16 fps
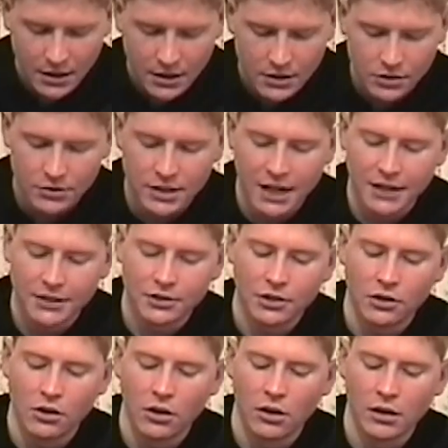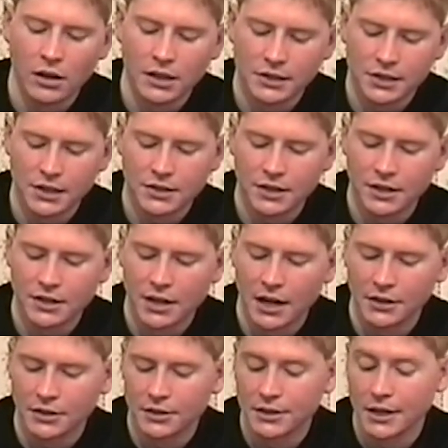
So Dr. Hall assisted Dr.